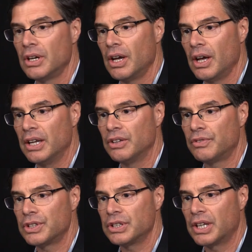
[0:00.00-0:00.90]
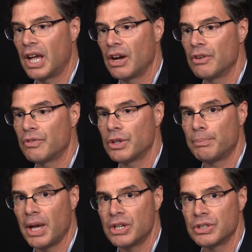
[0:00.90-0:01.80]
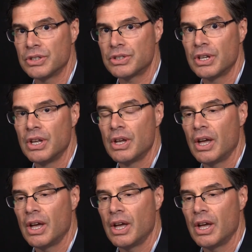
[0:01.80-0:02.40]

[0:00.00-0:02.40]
and efficient care for the patients